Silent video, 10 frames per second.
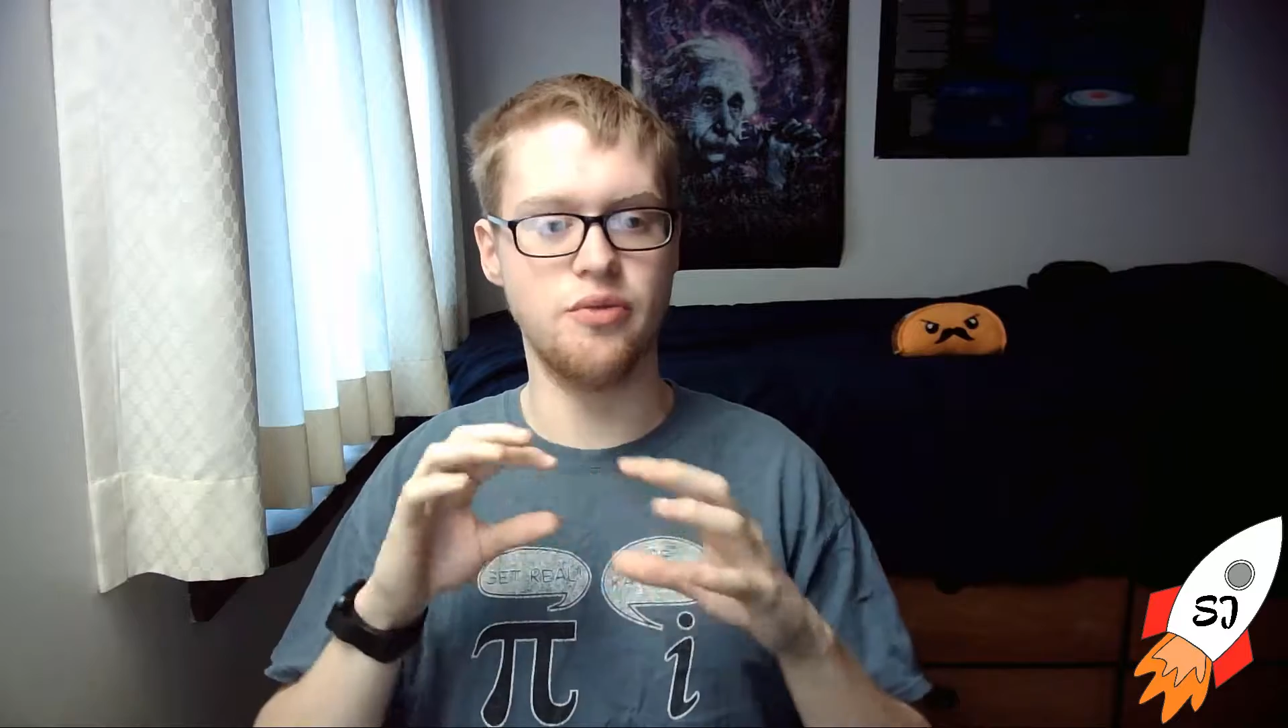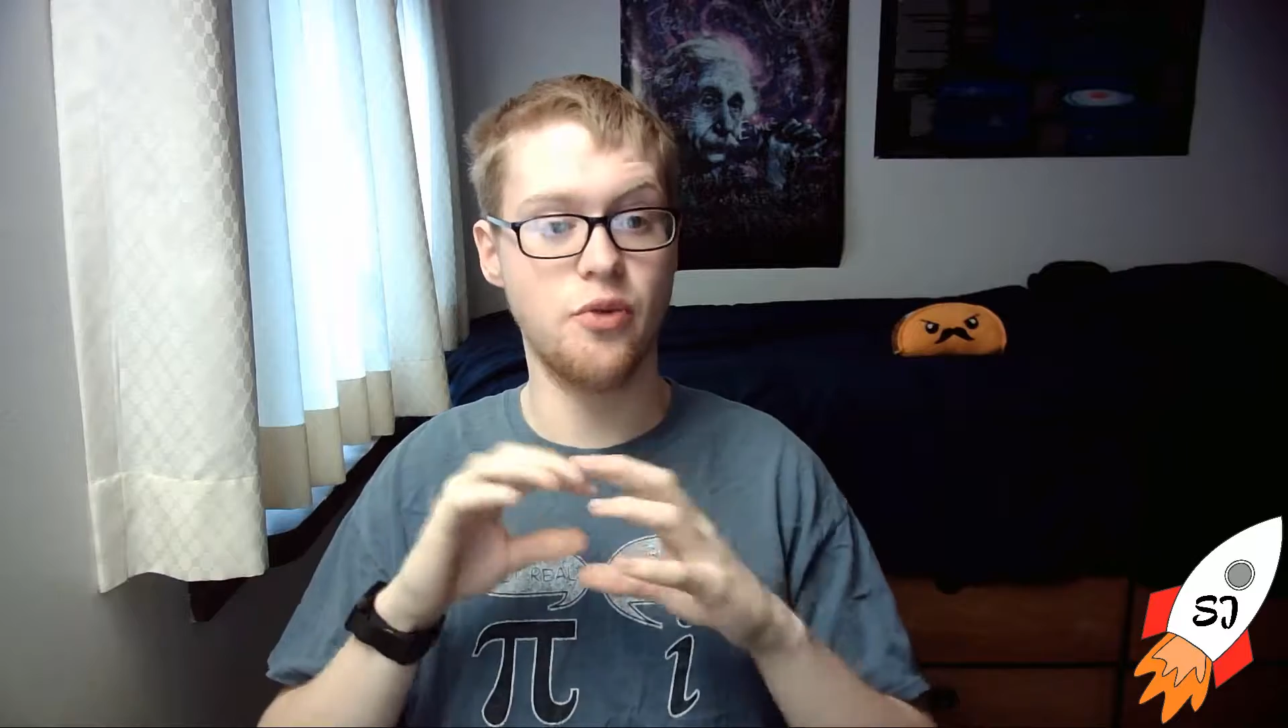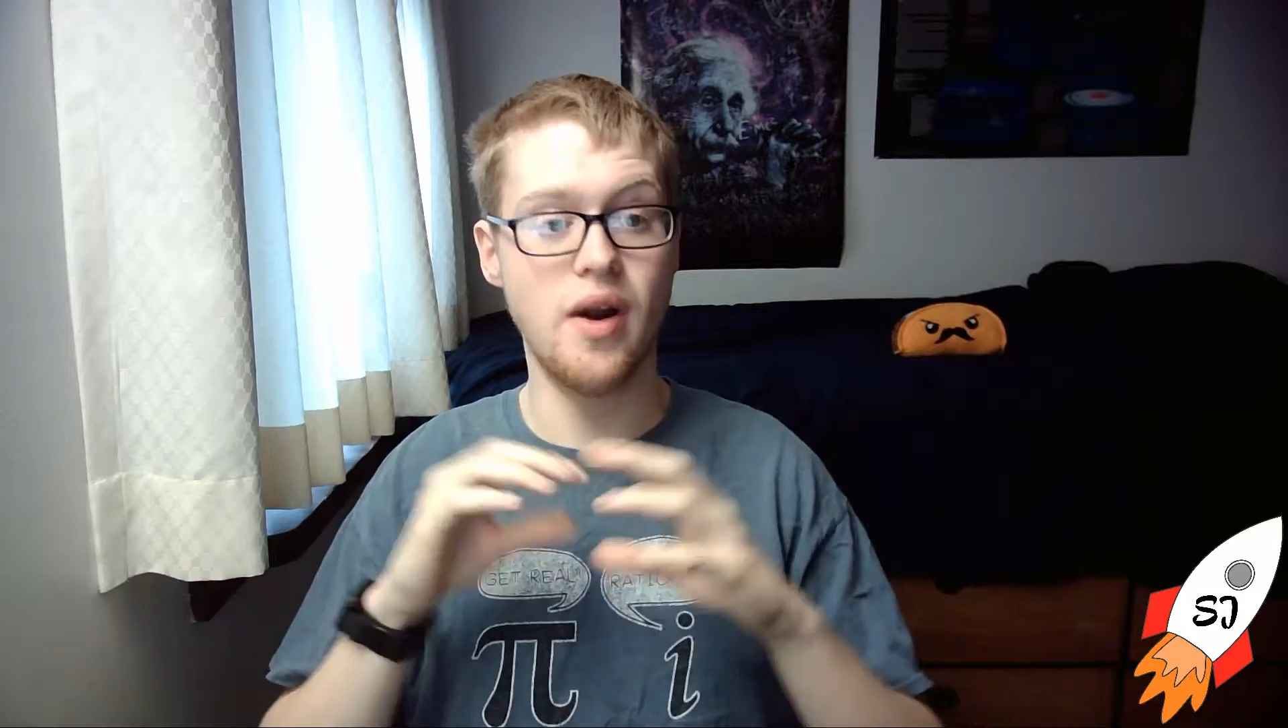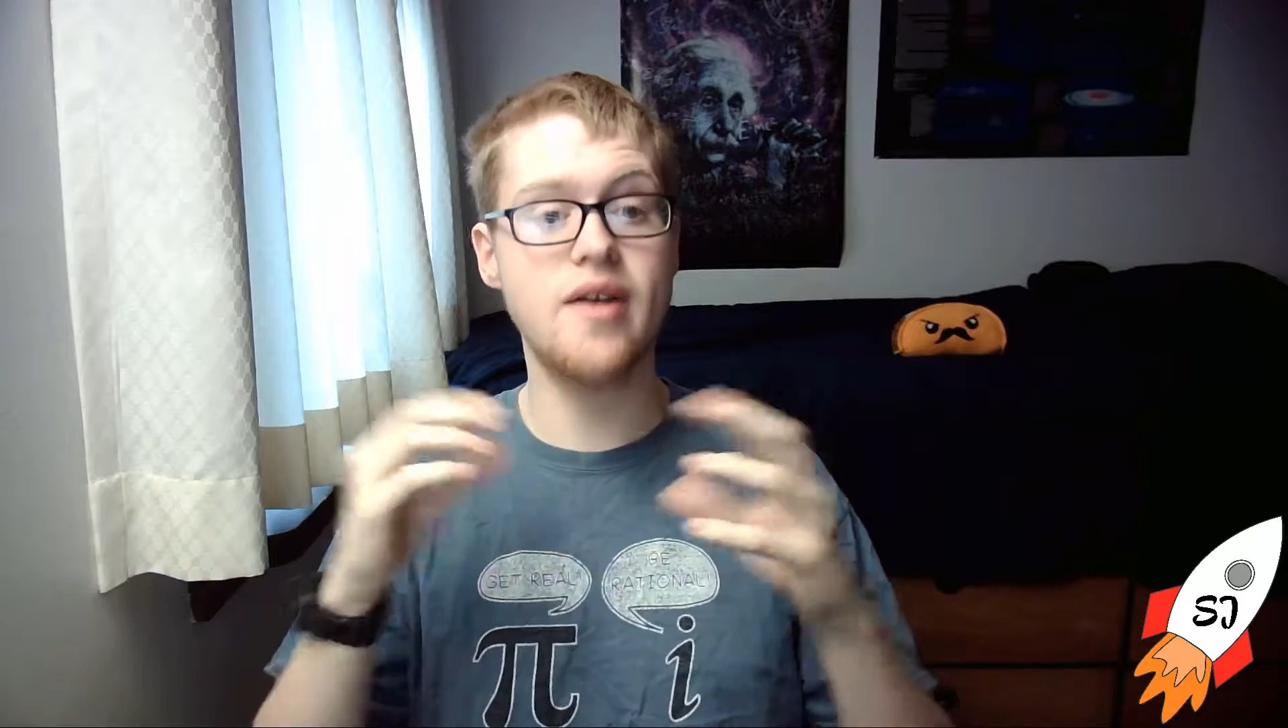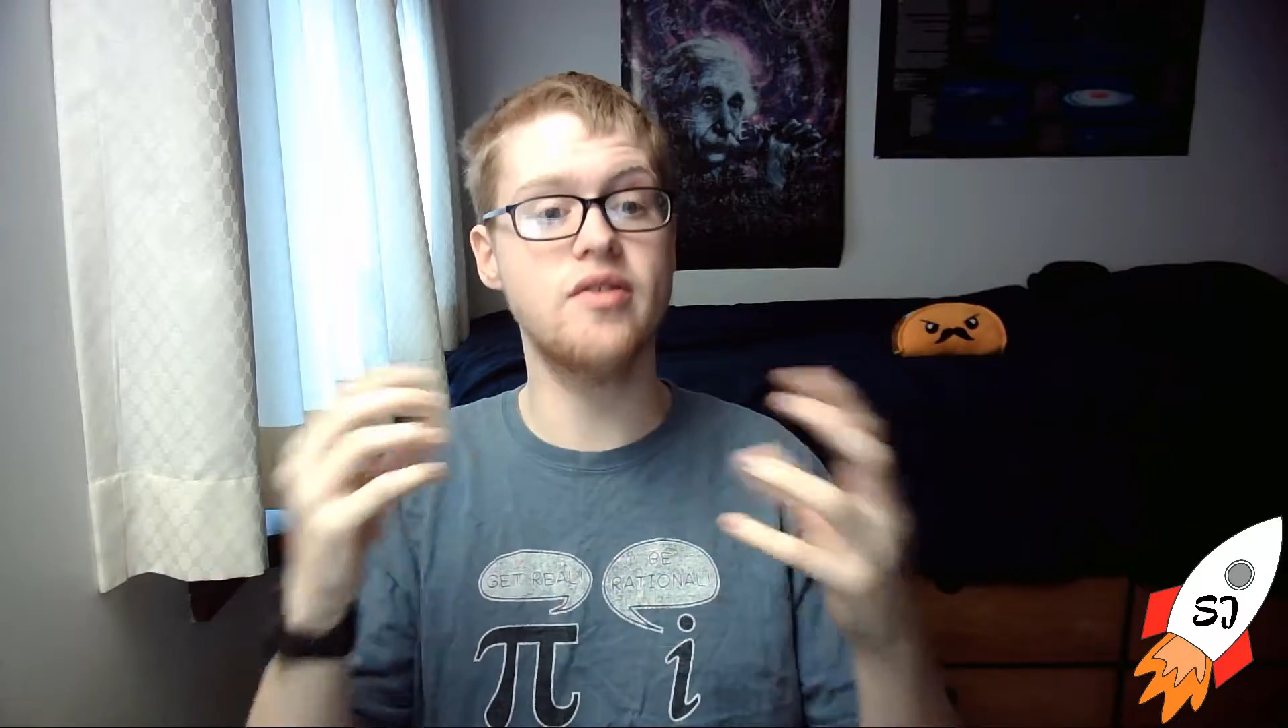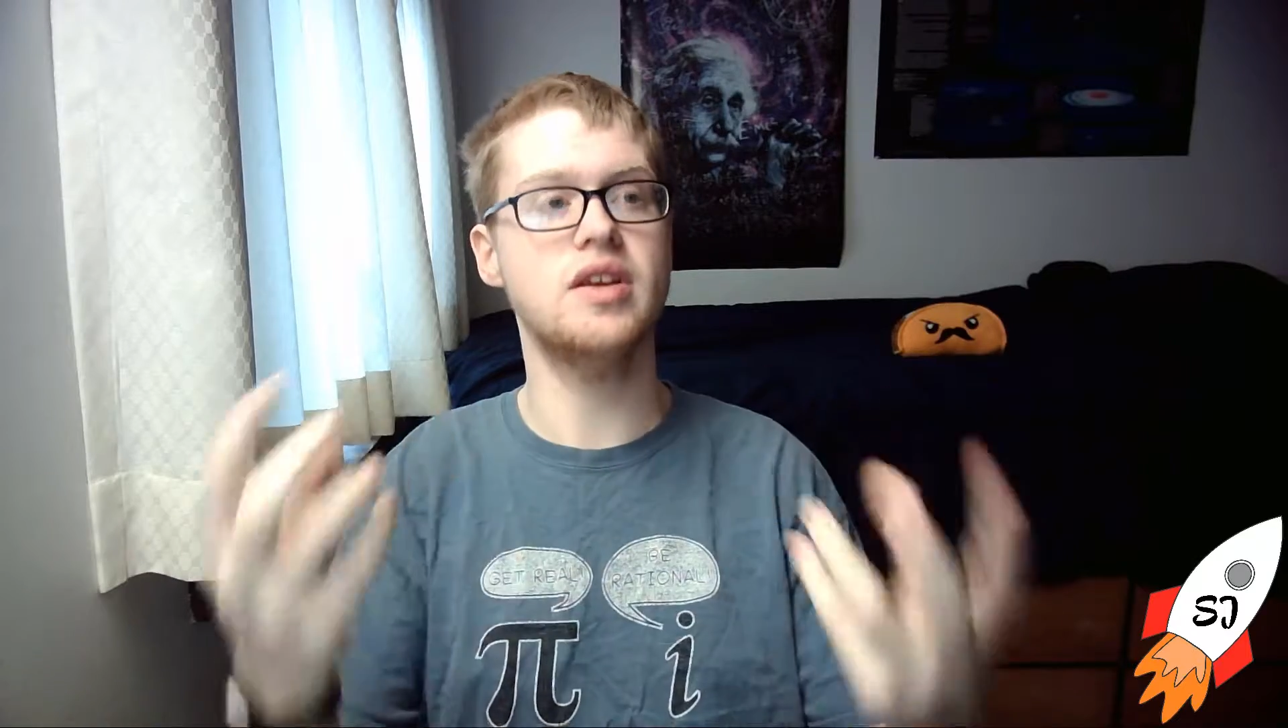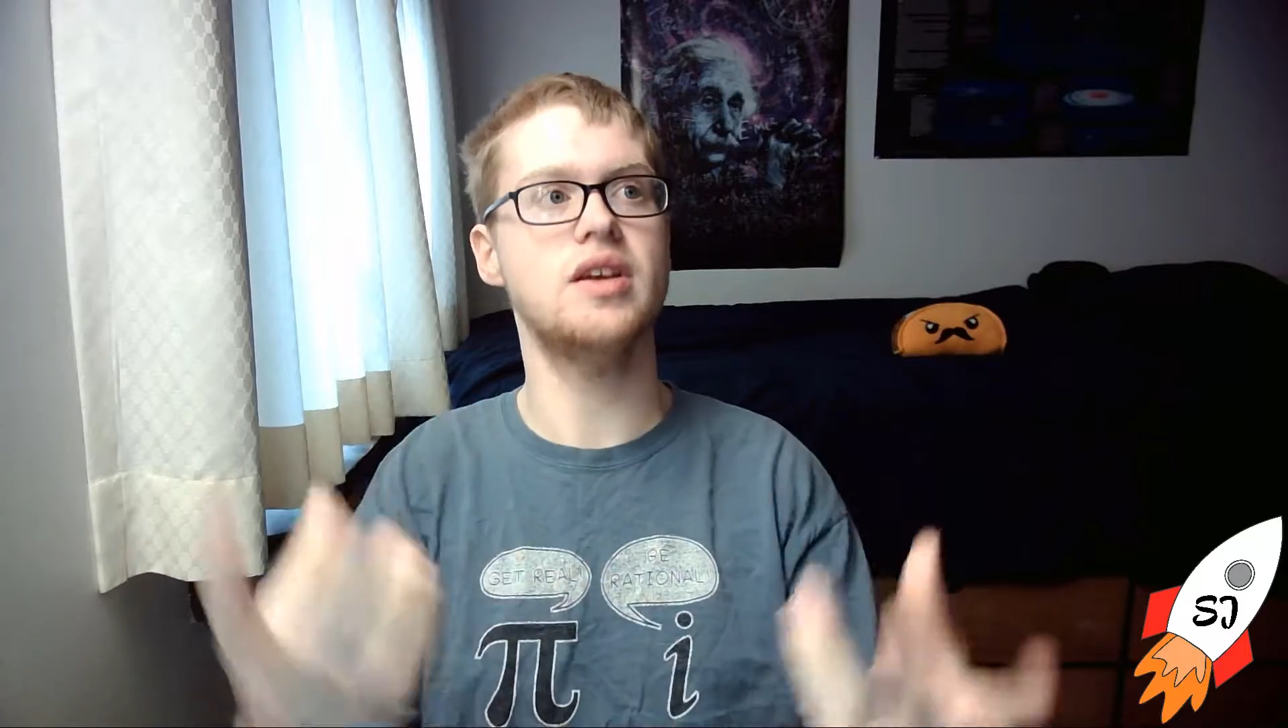gravity